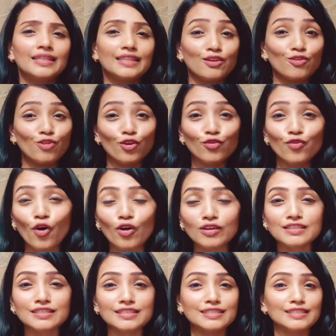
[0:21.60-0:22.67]
There are a lot of
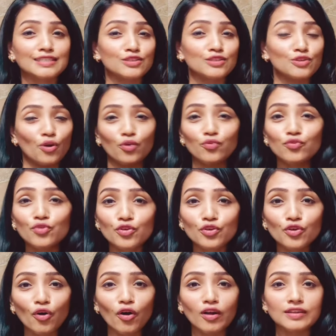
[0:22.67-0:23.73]
hostels, a lot of
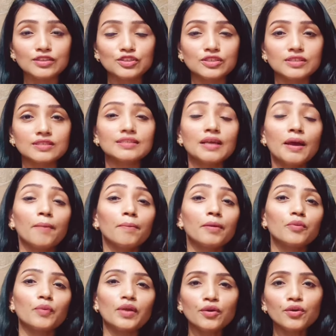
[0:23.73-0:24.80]
good colleges.
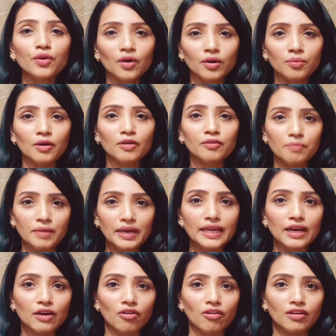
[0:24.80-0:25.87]
But when you talk about
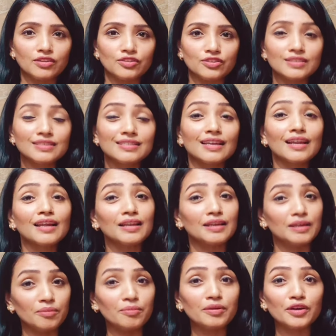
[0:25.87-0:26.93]
media colleges, there are
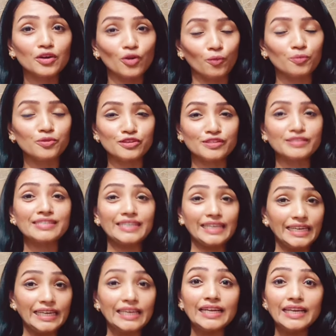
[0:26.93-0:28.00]
limited options
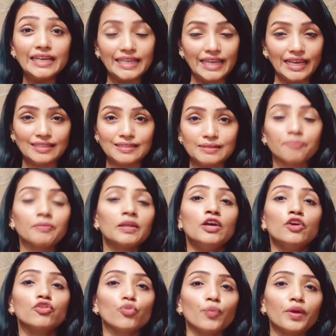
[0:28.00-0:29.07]
indeed, yes.
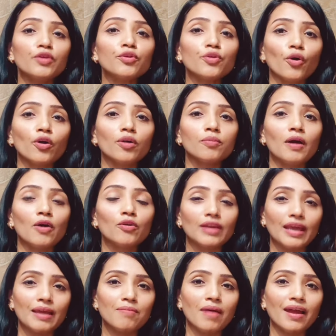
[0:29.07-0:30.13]
So when you talk
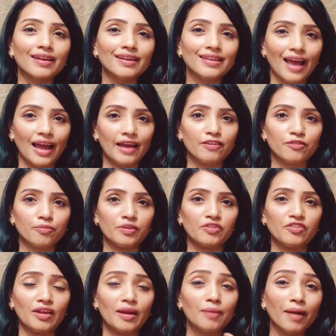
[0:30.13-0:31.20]
about
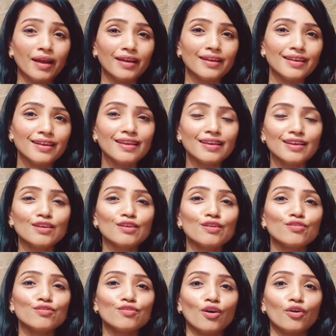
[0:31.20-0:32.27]
MIT-ISBJ, MIT
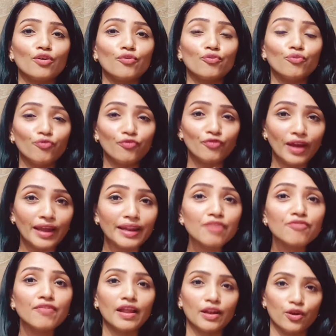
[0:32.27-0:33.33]
is
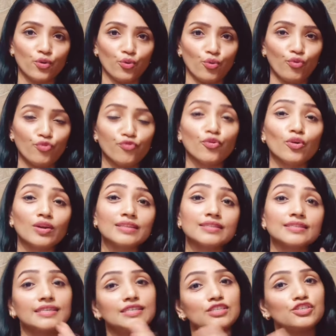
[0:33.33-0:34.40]
very well known for
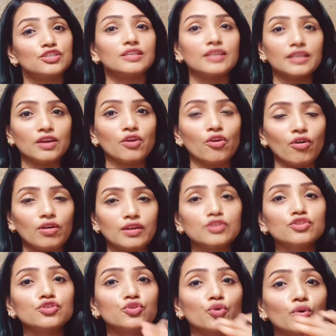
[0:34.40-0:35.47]
its engineering
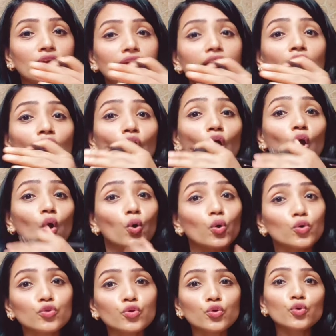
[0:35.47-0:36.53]
college, jo ki
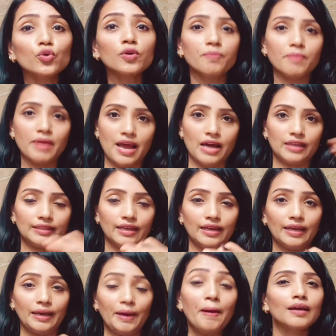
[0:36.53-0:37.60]
Kothrud mein aata
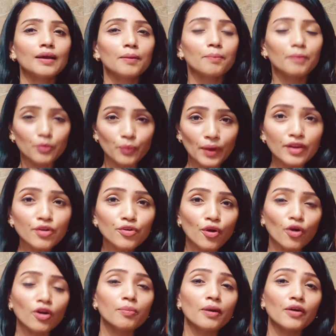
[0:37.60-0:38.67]
hai. But when you
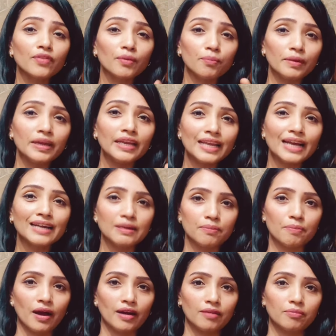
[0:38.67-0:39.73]
talk about the media
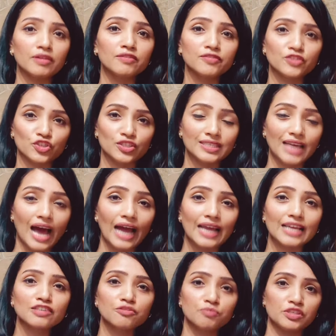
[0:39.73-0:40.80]
department, which is
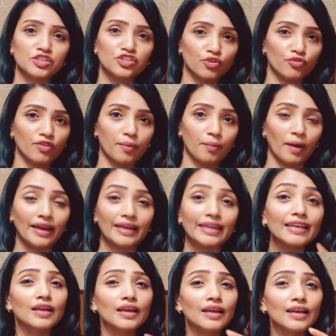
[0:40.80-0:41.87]
ISBJ of
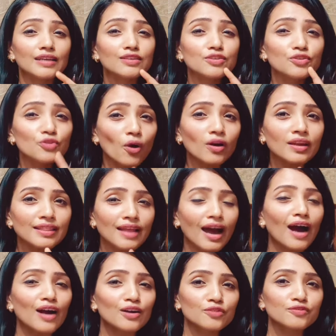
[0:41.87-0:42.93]
MIT, is not in the
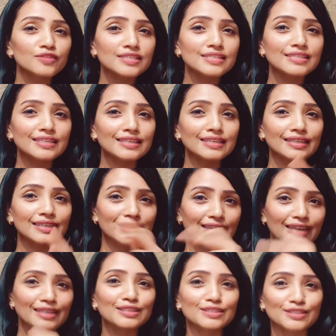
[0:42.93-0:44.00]
heart of the city,
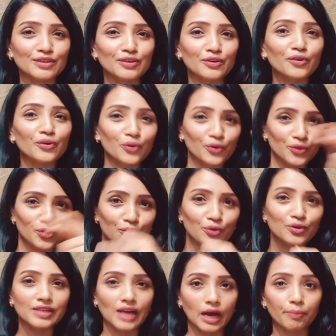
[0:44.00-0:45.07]
that is, you know,
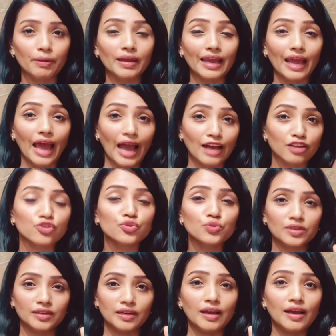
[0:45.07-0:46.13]
Kothrud, jahan pe
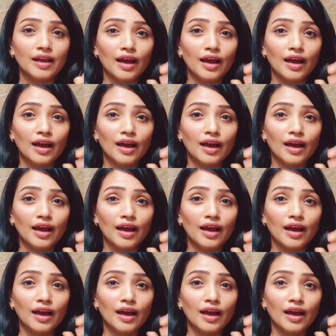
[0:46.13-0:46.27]
actual